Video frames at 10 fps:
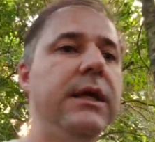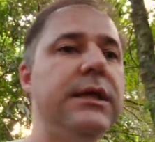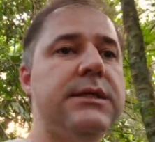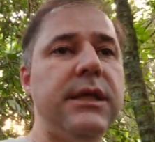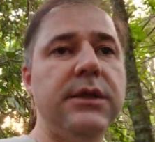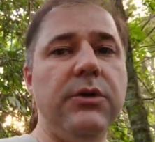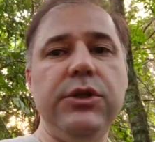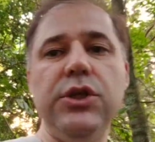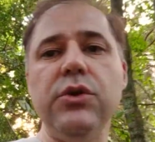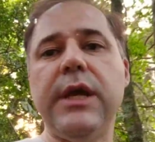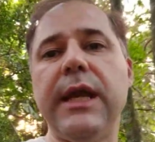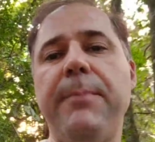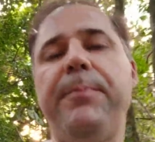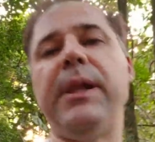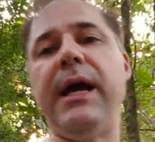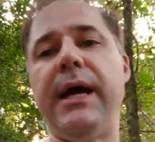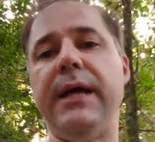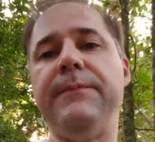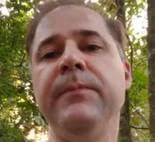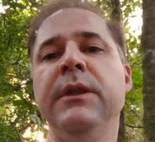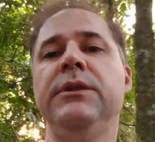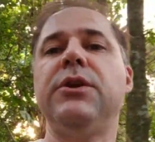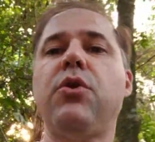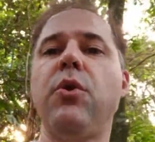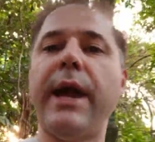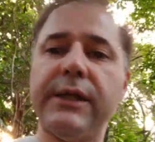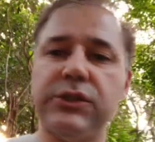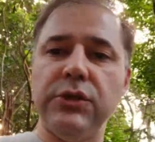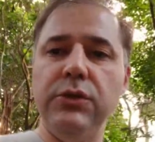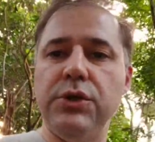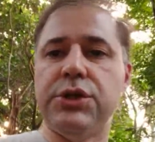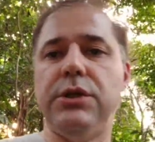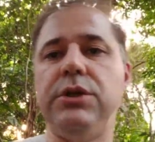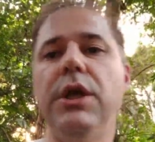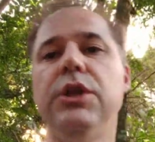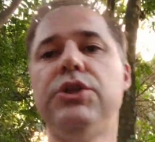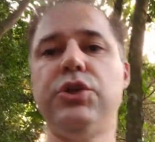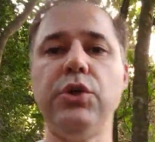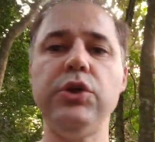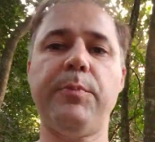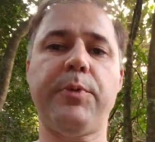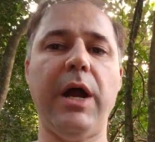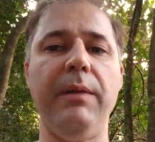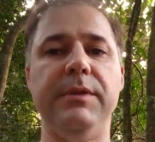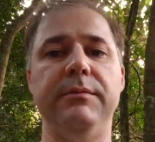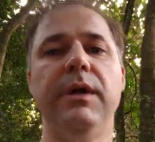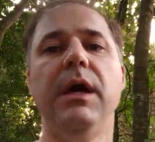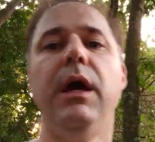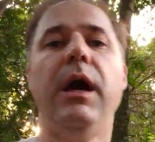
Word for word: it's, you can apply the correct solution to your problem